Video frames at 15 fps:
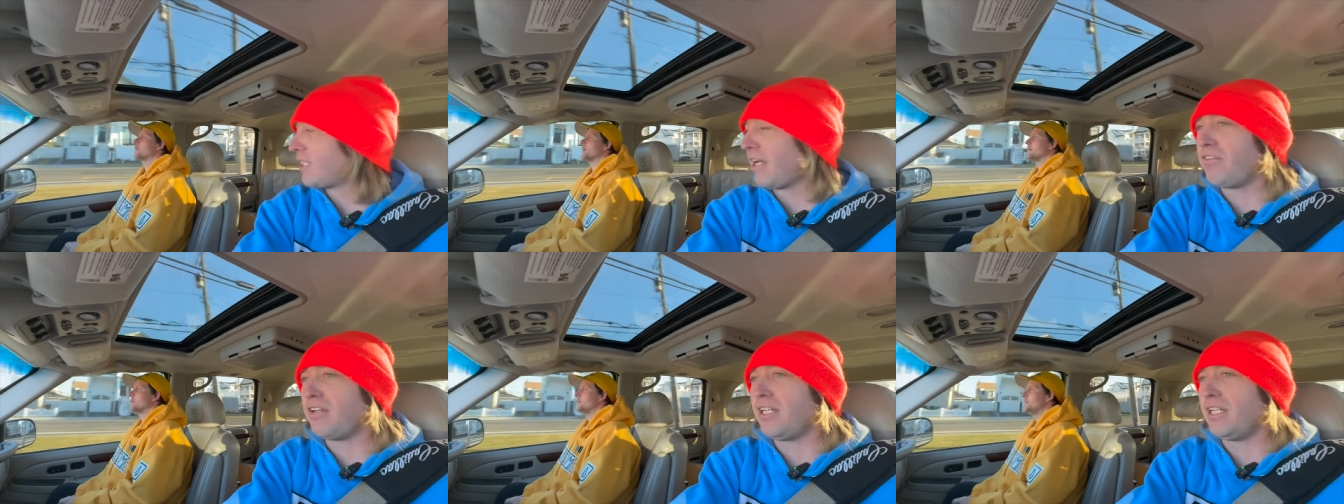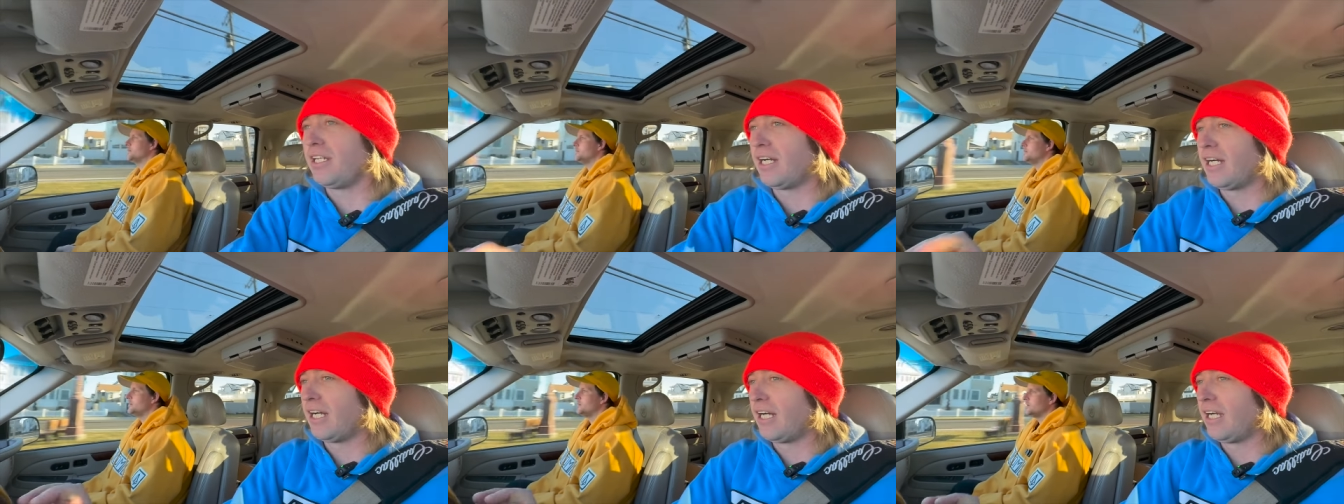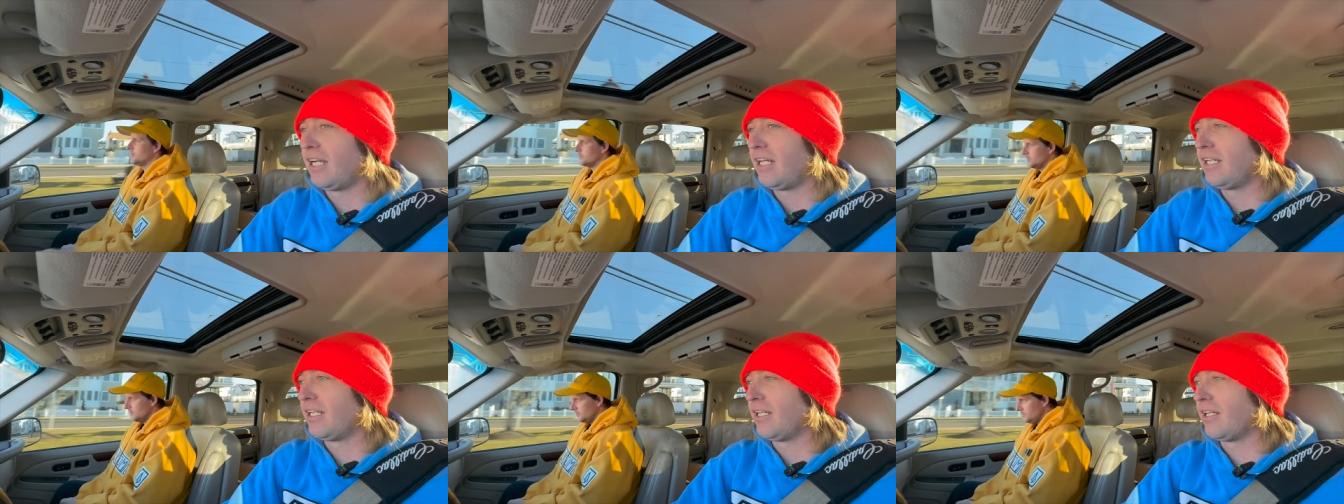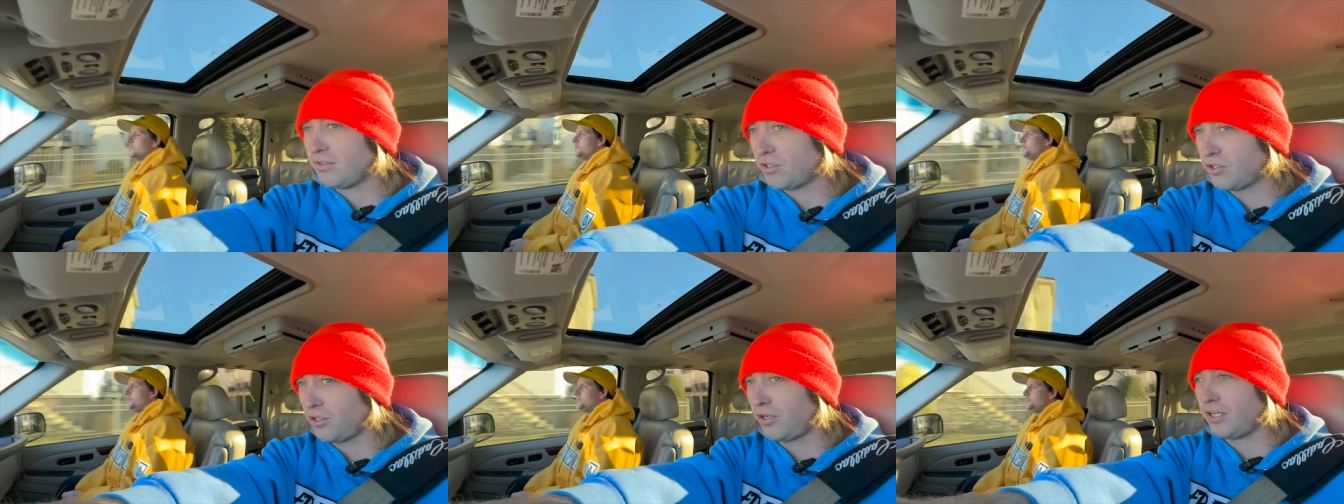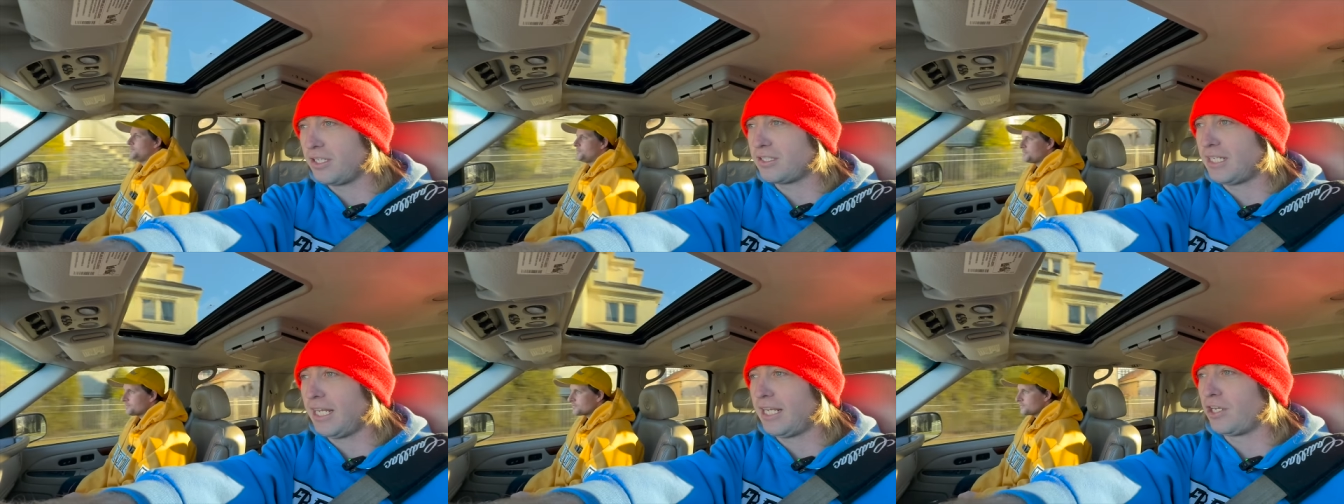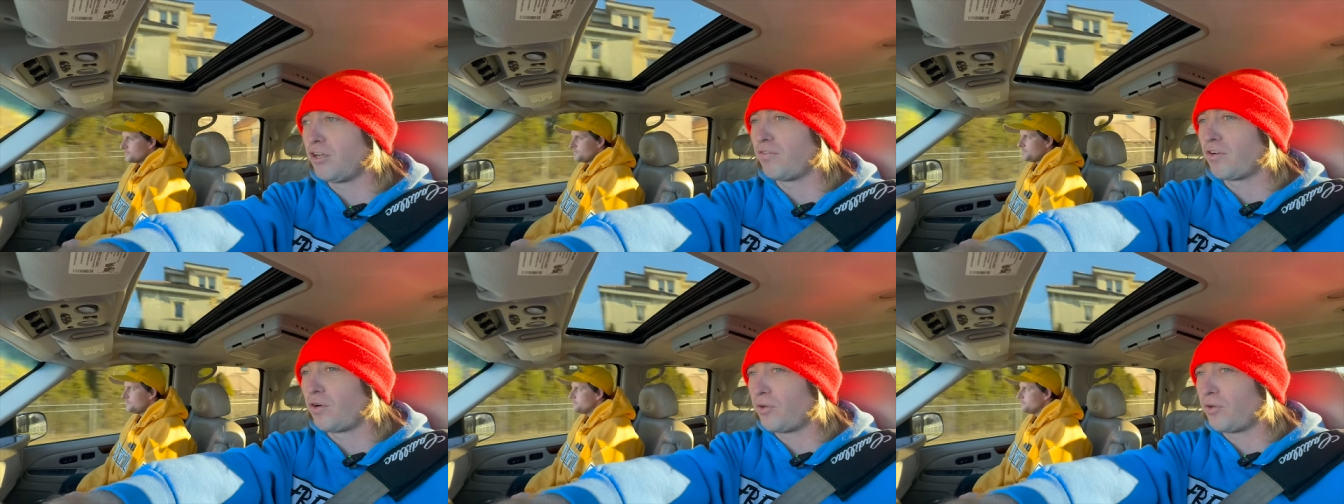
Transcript: 79 started taking over